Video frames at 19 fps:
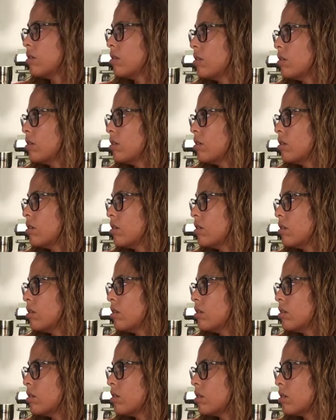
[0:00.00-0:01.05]

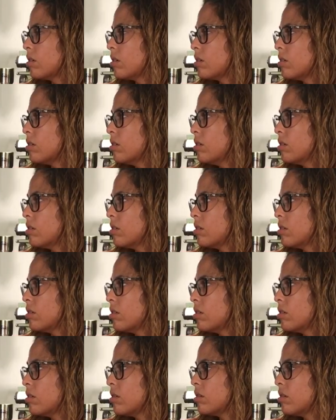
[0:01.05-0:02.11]

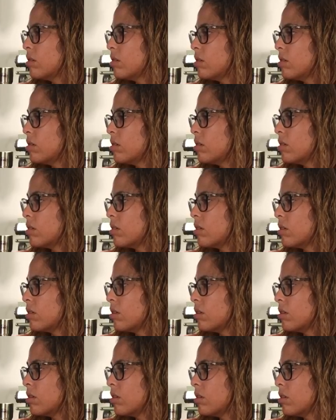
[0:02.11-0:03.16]

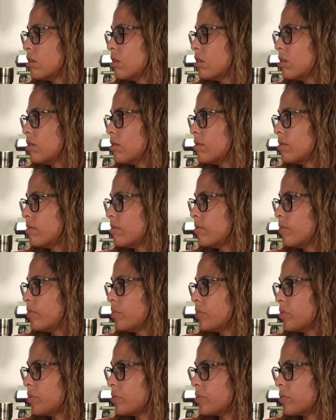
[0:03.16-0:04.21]

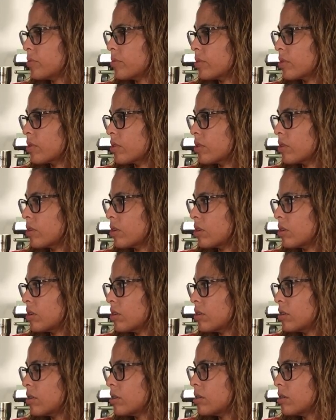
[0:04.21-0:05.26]

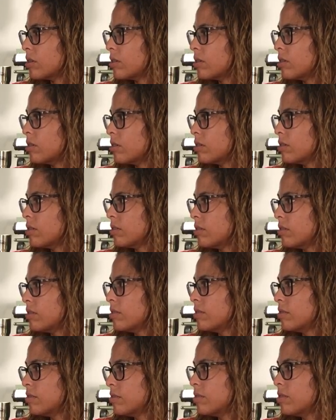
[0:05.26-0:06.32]

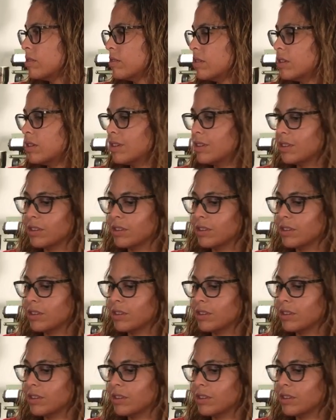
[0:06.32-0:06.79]
(not speaking)